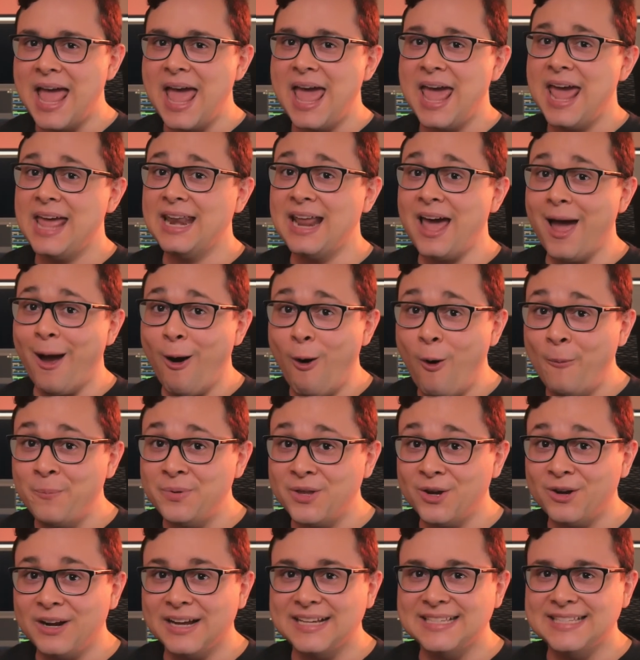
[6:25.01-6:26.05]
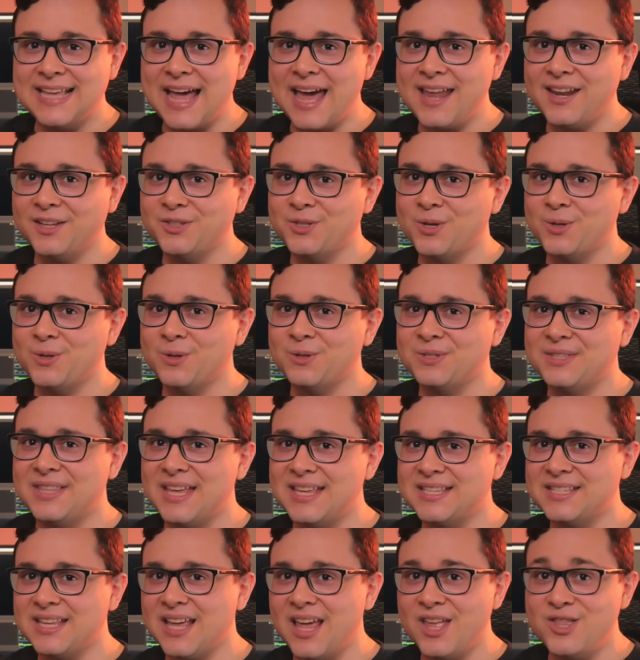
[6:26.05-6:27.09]
and I hope you're excited to use
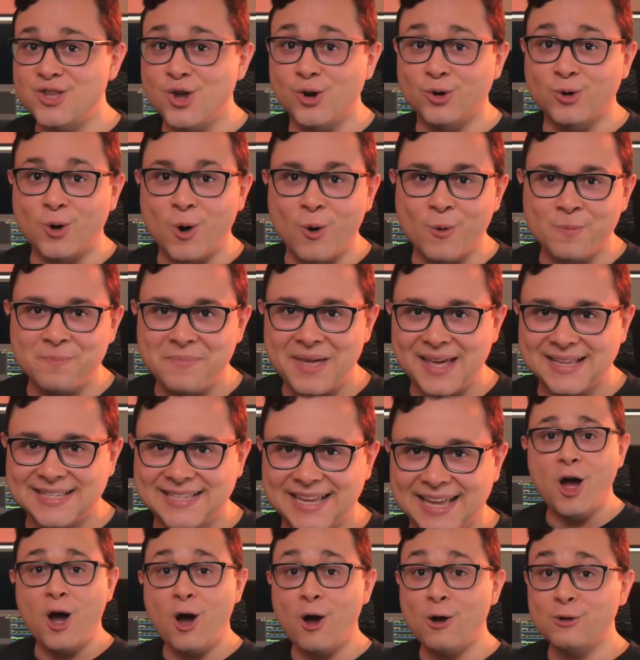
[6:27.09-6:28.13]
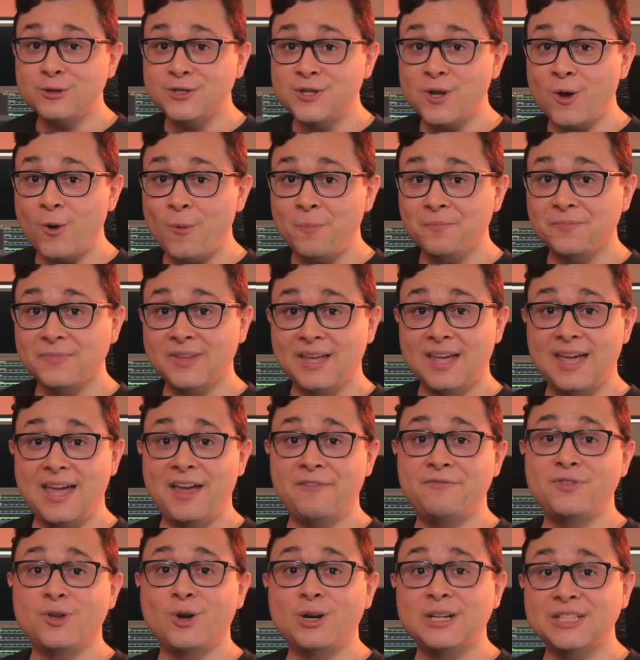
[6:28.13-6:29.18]
this in your own mixing. Also,
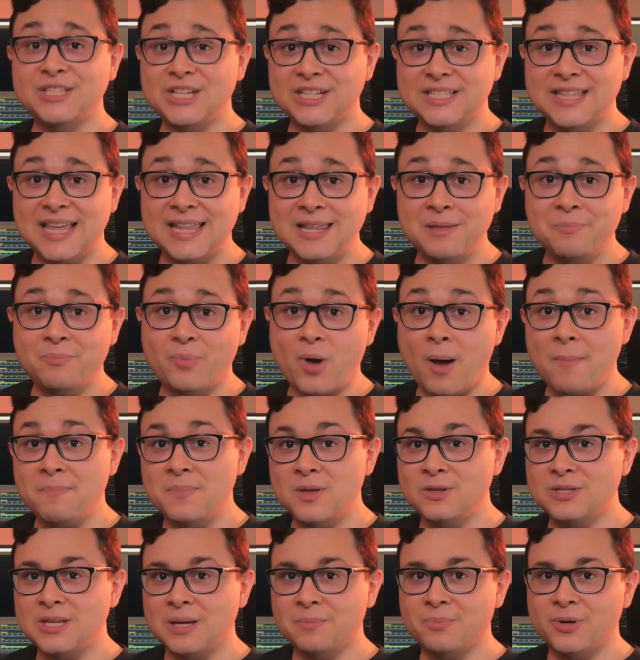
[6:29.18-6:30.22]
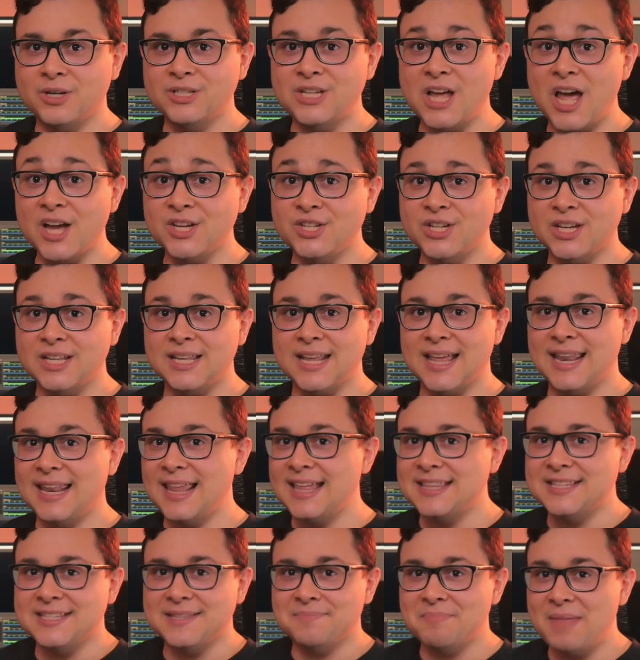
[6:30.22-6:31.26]
if you're interested in pop music production,
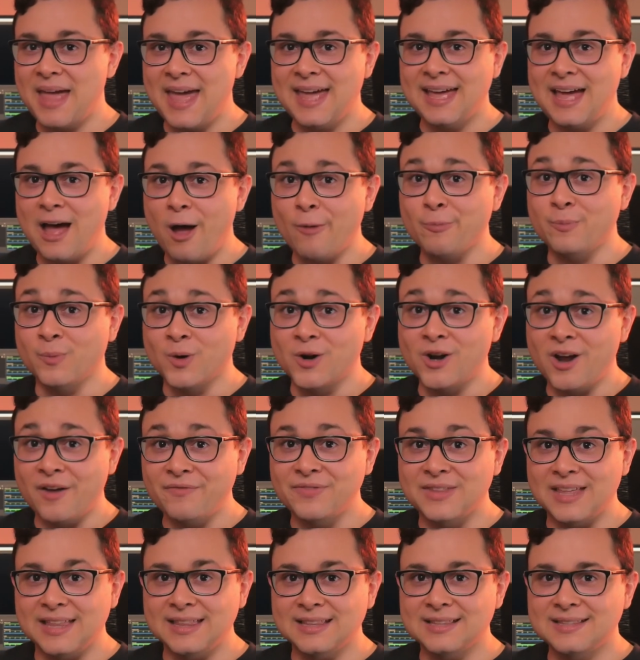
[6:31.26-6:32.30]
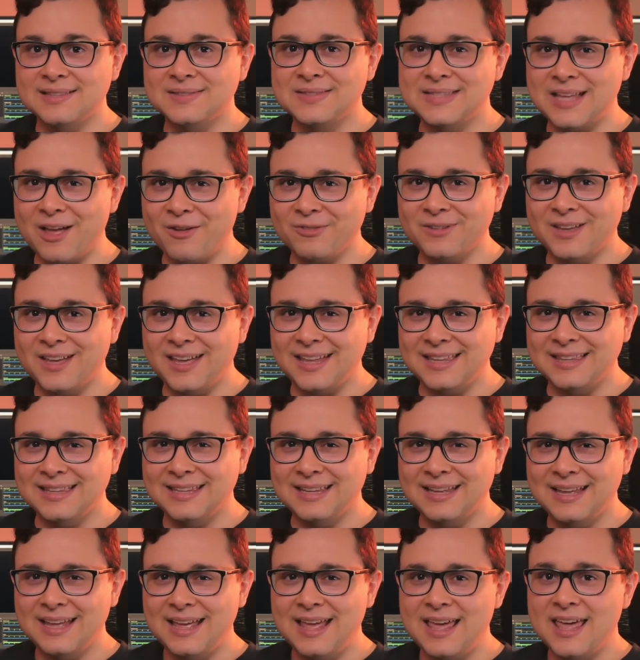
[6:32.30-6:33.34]
let's hang out more often. Sound good?
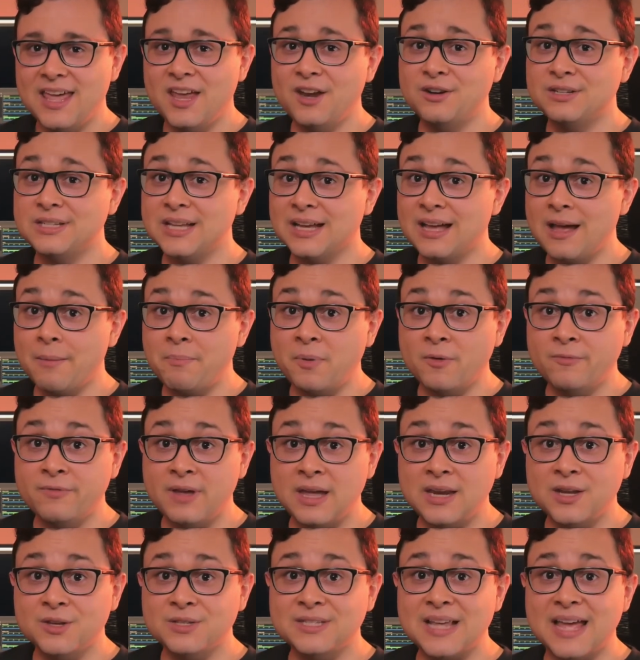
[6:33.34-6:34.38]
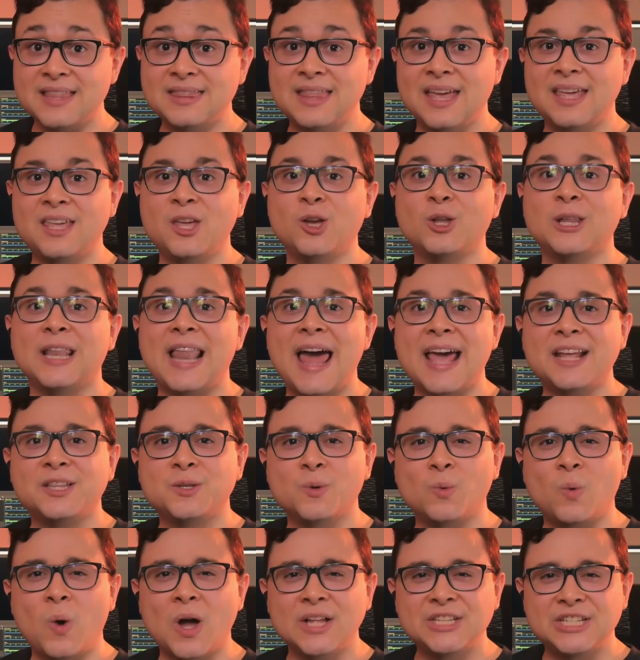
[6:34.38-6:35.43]
Here's a couple videos I think you'd like to
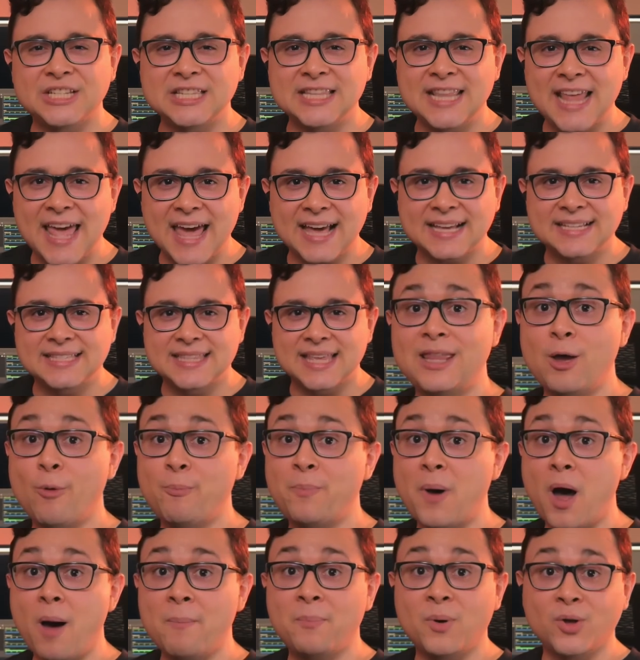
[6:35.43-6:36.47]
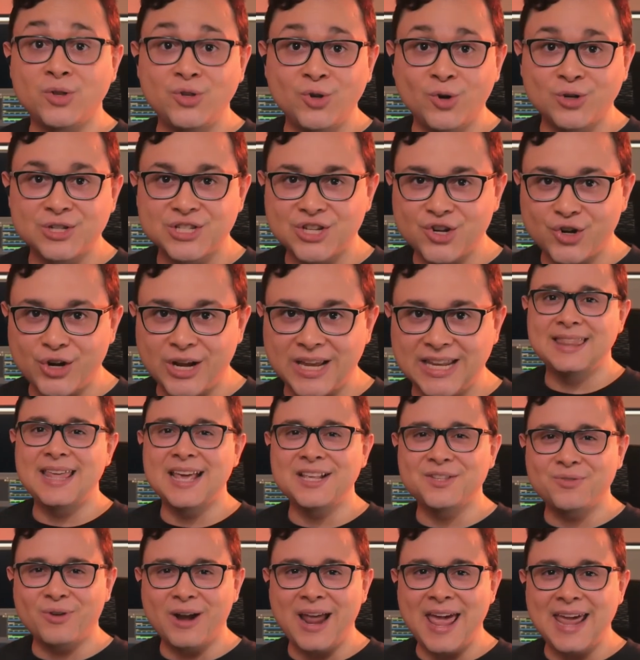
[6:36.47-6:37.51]
watch next. They'll pop on your screen.
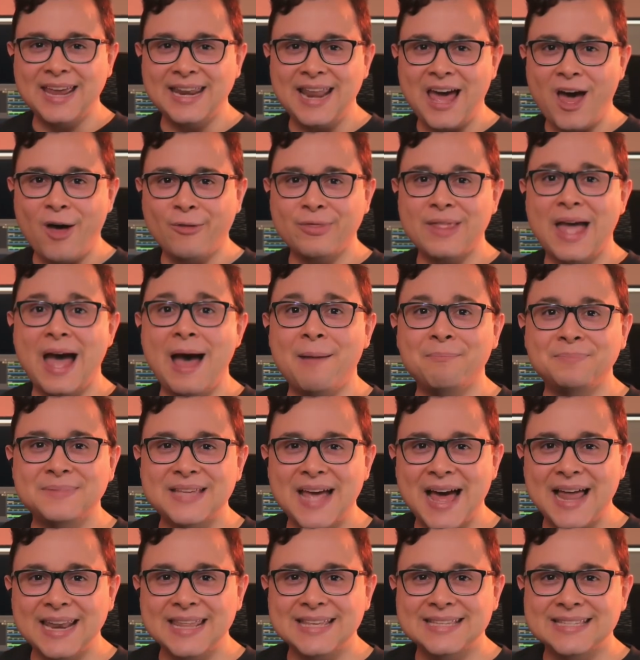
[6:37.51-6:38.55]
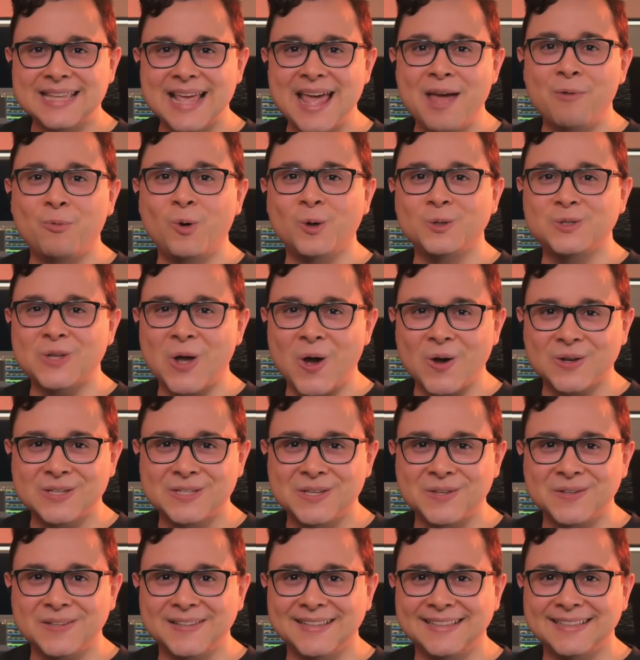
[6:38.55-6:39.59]
Thanks for hanging out, I'm Thales, and we'll talk
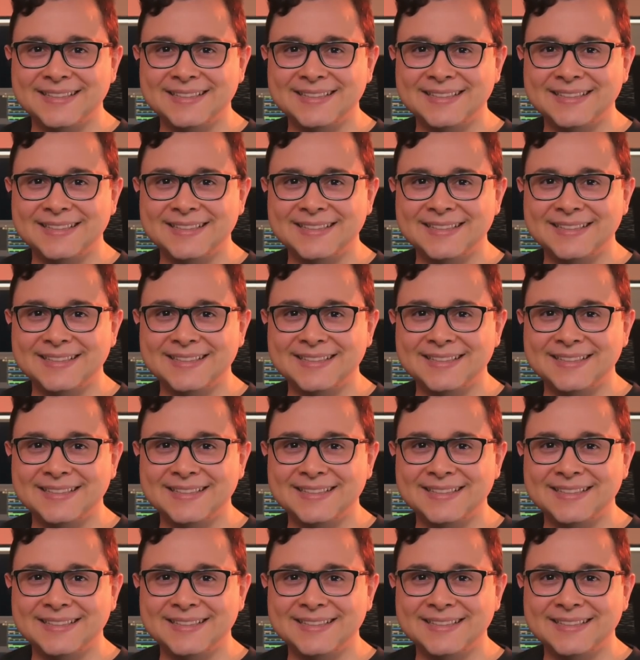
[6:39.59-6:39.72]
soon.